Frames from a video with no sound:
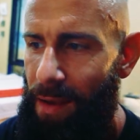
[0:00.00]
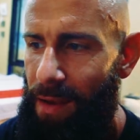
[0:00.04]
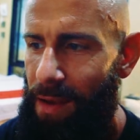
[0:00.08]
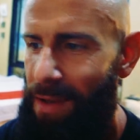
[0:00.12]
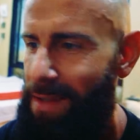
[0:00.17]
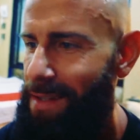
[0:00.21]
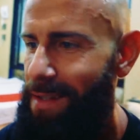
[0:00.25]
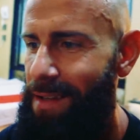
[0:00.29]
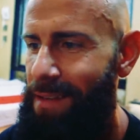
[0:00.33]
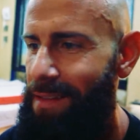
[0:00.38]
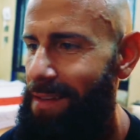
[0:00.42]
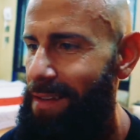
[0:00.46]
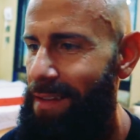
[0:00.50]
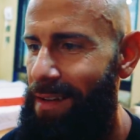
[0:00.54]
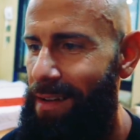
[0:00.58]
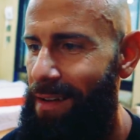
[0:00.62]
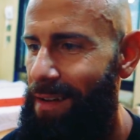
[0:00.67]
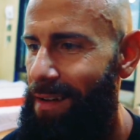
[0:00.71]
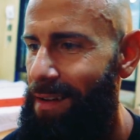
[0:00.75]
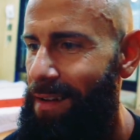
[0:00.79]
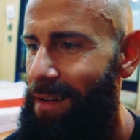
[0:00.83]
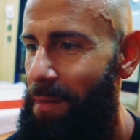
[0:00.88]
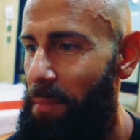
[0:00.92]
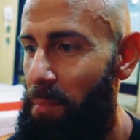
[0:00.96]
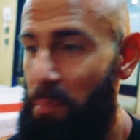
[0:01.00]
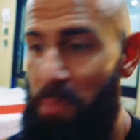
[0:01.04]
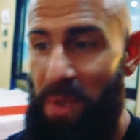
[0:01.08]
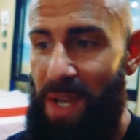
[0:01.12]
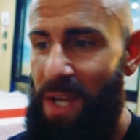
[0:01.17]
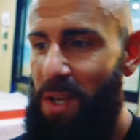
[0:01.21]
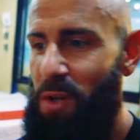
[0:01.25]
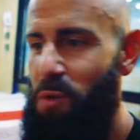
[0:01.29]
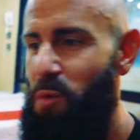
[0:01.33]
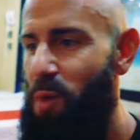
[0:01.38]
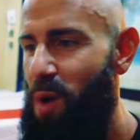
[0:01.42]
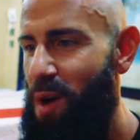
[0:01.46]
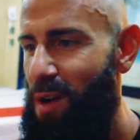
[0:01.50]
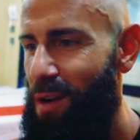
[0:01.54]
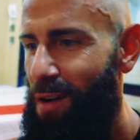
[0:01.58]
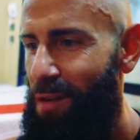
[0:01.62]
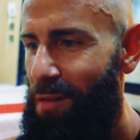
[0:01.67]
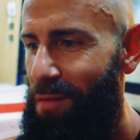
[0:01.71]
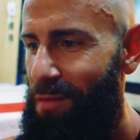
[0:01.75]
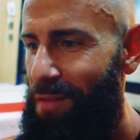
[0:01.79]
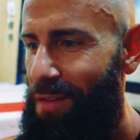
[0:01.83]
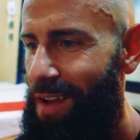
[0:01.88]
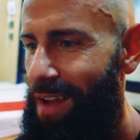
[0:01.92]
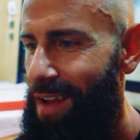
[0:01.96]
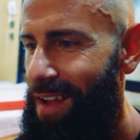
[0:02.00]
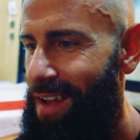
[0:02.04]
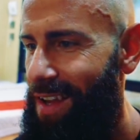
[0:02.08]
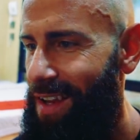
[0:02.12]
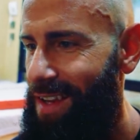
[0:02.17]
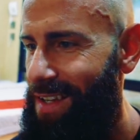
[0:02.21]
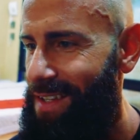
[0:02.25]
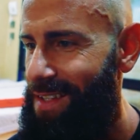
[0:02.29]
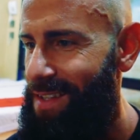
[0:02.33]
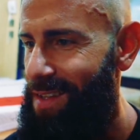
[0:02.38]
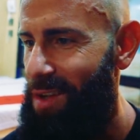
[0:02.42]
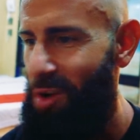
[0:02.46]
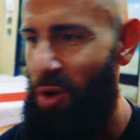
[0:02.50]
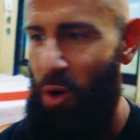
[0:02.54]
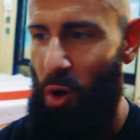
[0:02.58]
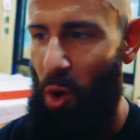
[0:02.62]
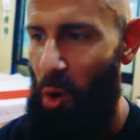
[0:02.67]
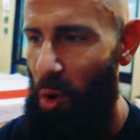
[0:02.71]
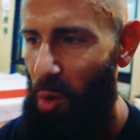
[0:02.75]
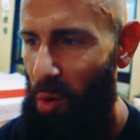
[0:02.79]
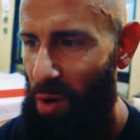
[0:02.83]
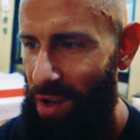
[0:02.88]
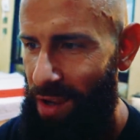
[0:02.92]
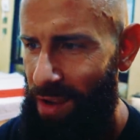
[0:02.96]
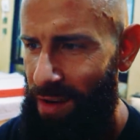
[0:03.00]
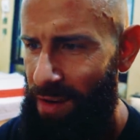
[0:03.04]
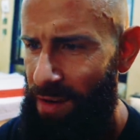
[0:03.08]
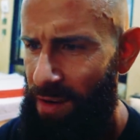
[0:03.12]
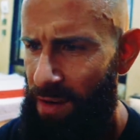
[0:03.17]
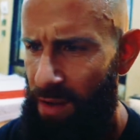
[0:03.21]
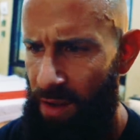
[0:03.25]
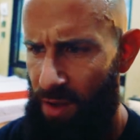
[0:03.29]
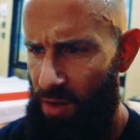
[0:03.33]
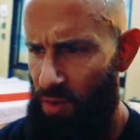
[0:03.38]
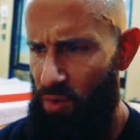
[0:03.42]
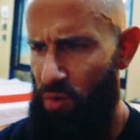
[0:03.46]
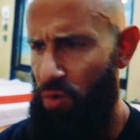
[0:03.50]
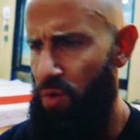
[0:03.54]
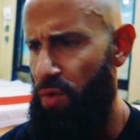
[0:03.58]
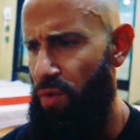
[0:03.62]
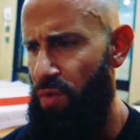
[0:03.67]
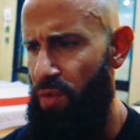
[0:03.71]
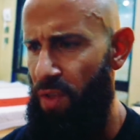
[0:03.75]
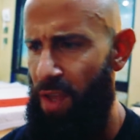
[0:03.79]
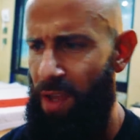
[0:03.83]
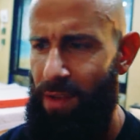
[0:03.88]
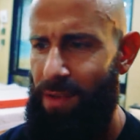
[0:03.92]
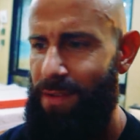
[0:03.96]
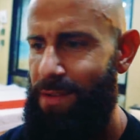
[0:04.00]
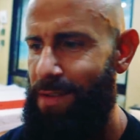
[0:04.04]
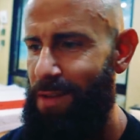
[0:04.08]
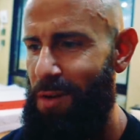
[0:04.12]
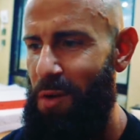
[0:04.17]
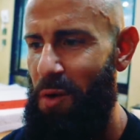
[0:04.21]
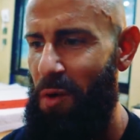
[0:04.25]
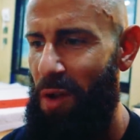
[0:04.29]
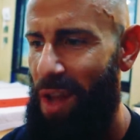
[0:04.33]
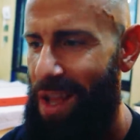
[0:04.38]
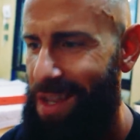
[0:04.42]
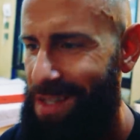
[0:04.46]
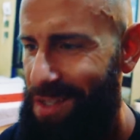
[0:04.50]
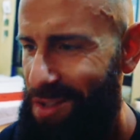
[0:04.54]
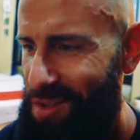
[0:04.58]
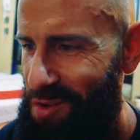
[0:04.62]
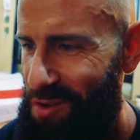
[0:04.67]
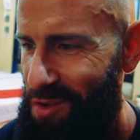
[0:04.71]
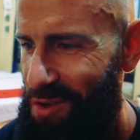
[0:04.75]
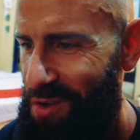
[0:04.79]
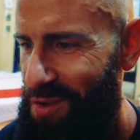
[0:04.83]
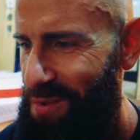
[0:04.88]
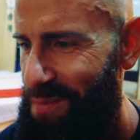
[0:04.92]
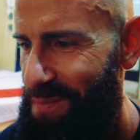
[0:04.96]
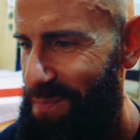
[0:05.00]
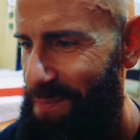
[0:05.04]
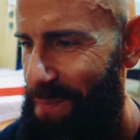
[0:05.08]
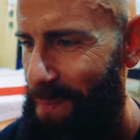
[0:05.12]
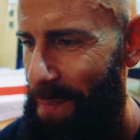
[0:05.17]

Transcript: Is it the B12? Is it the choline? Do you think it's the cholesterol?